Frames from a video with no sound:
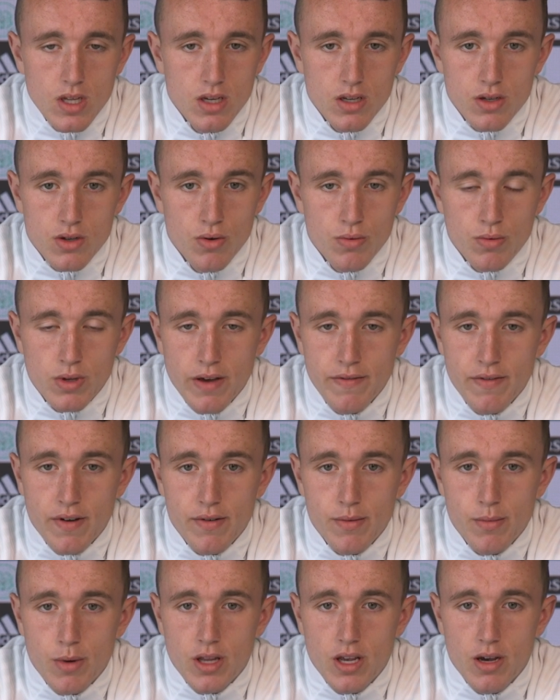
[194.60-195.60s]
So give
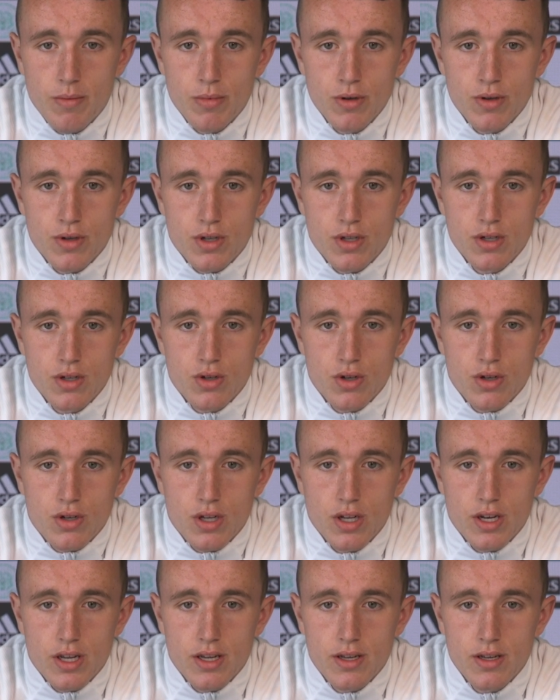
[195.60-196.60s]
everybody a boost and just
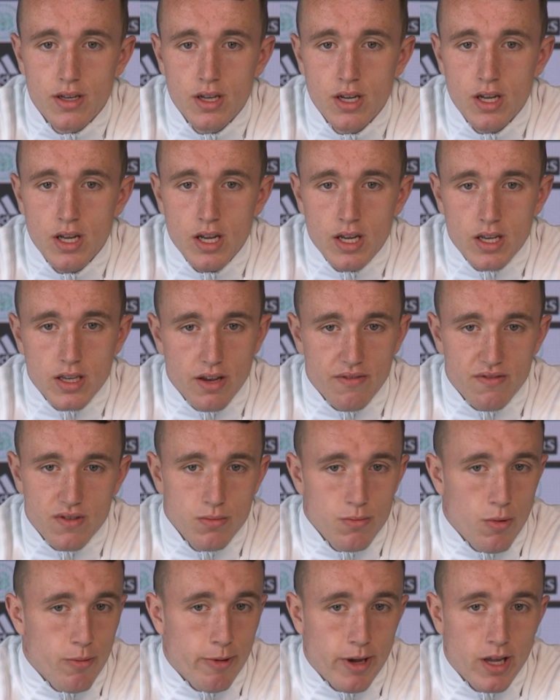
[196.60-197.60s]
kind of give us
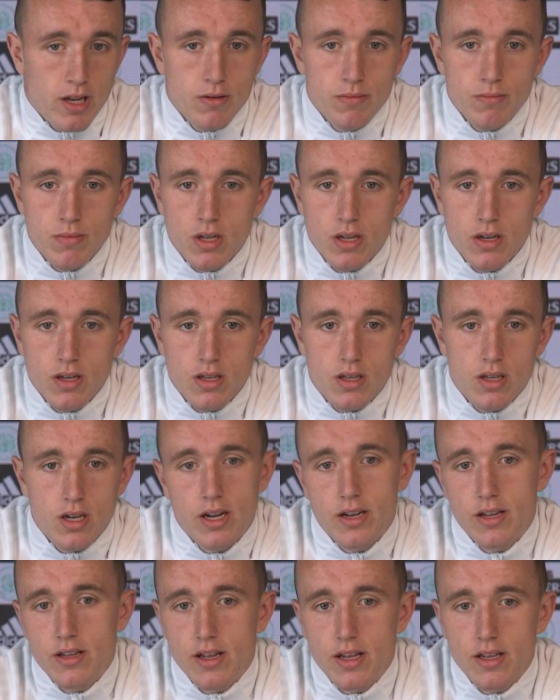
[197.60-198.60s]
a momentum, kind of get
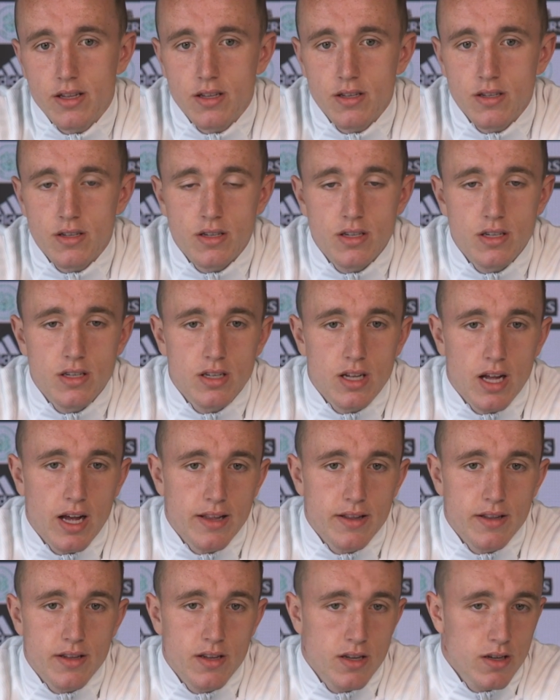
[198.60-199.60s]
into the end of the season
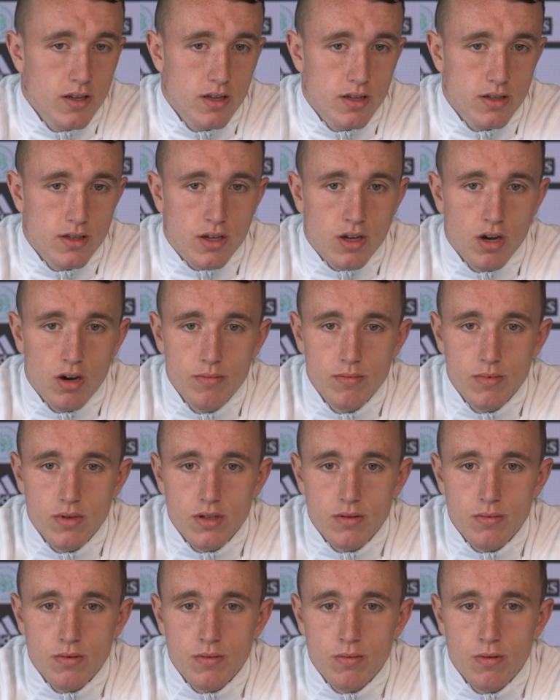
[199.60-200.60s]
and in the Cup,
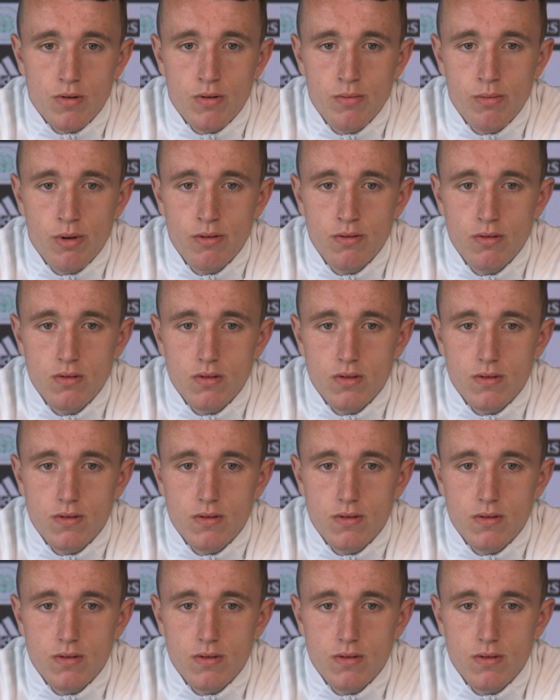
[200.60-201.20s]
as we spoke about.